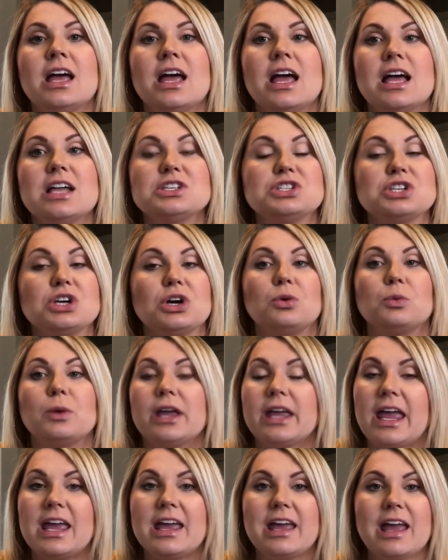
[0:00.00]
And so
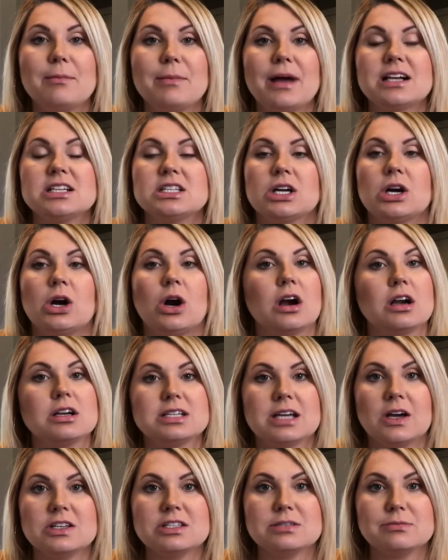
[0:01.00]
he came back to the car,
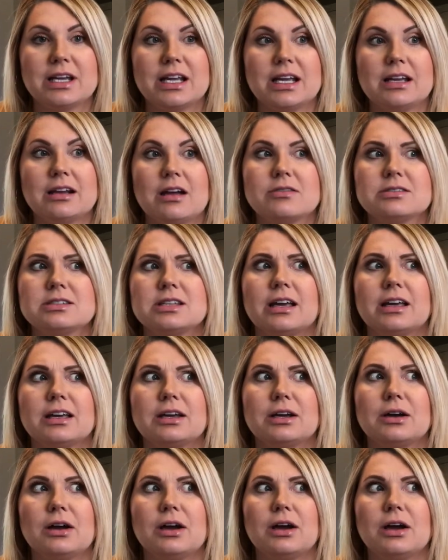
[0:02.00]
tells me, and I was like,
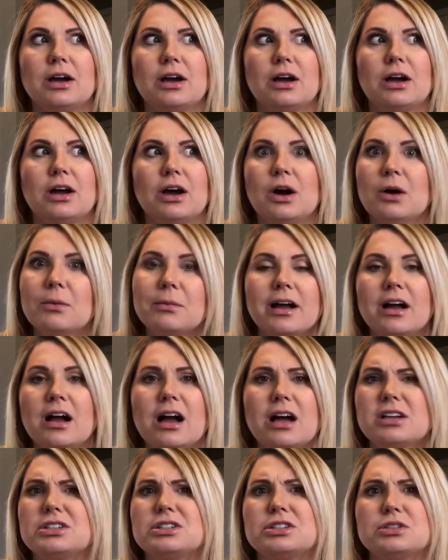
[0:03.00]
oh my
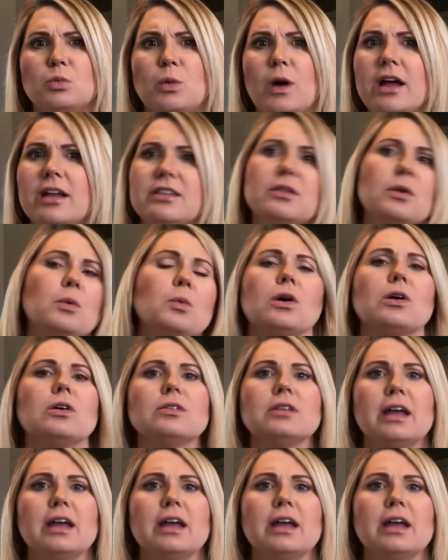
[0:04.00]
gosh, what in the world?